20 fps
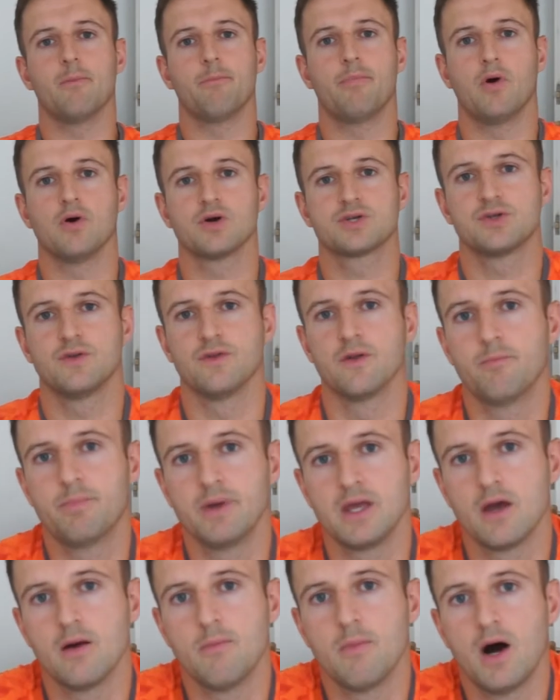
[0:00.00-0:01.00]
box on the
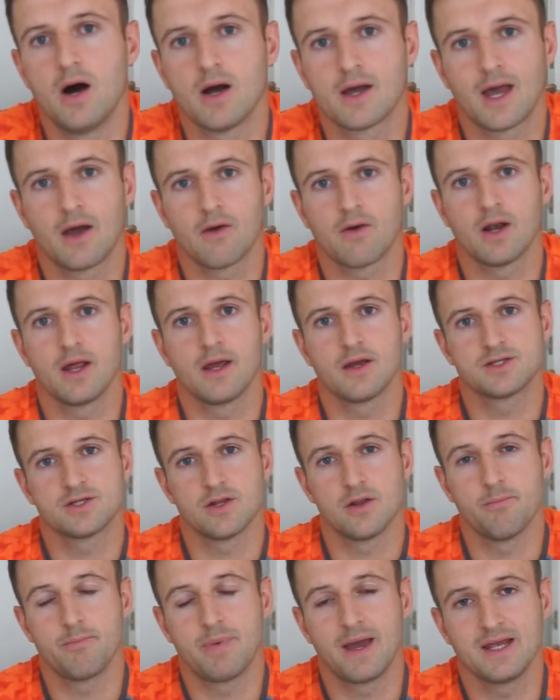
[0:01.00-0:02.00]
BMR calculator, so
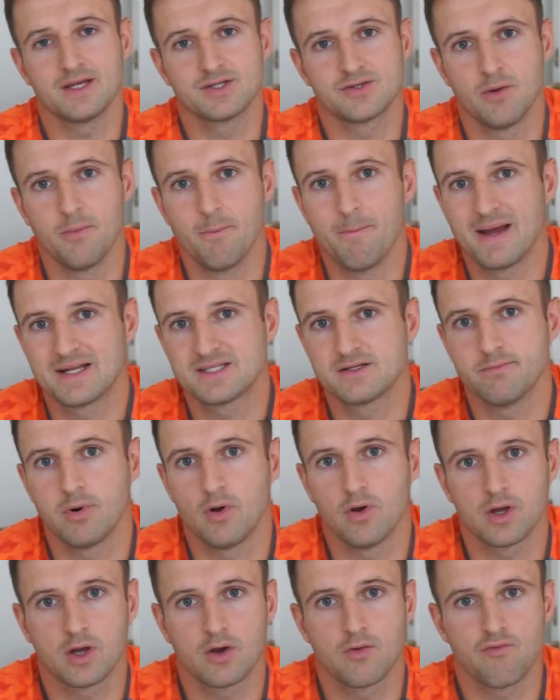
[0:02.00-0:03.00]
the basal
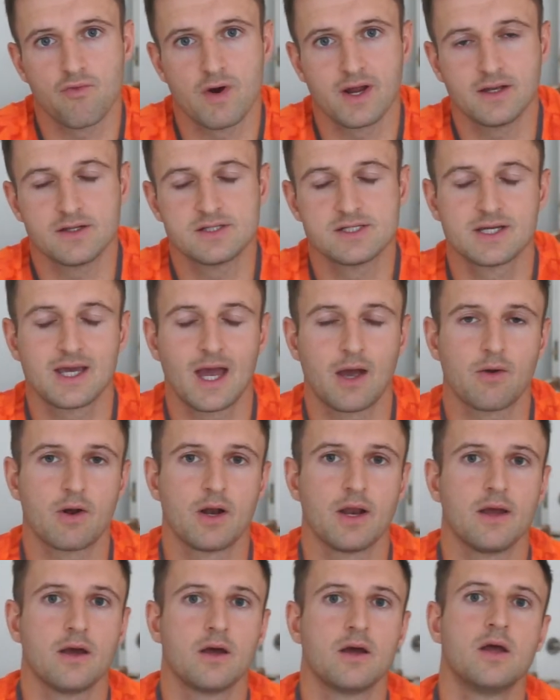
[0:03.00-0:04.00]
metabolic rate
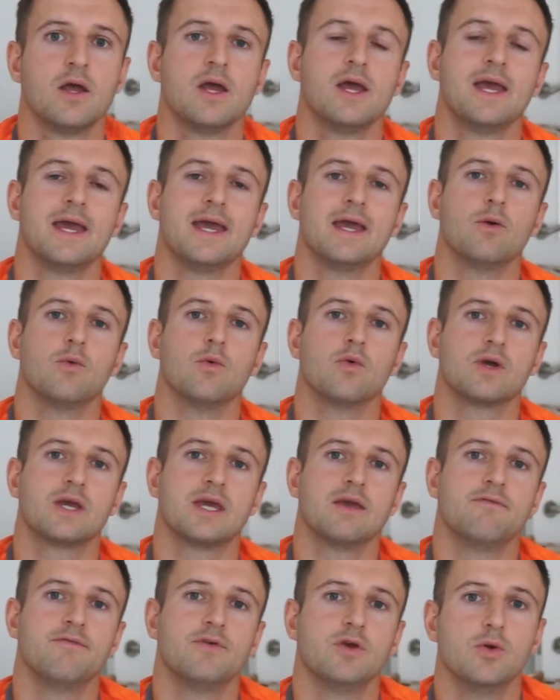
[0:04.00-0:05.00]
calculator, it will
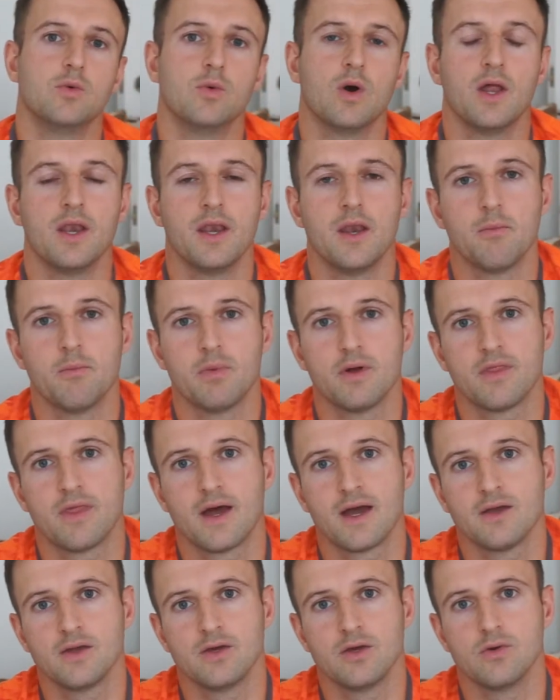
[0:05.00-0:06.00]
give you a number
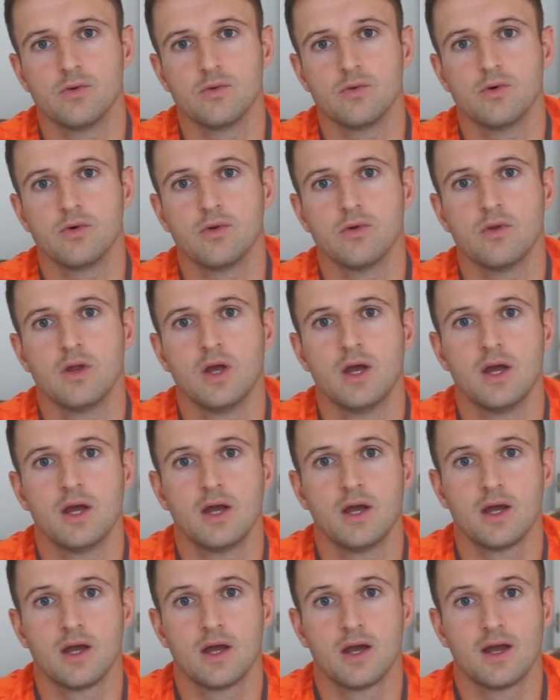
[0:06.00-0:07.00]
that you will
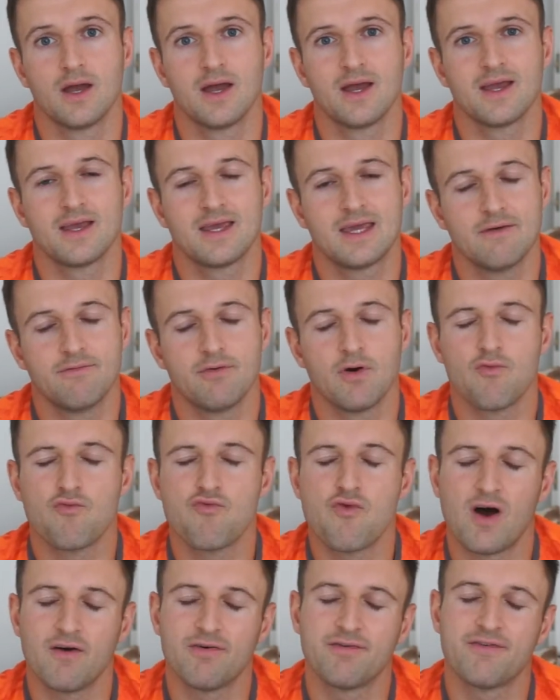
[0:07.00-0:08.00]
give a rough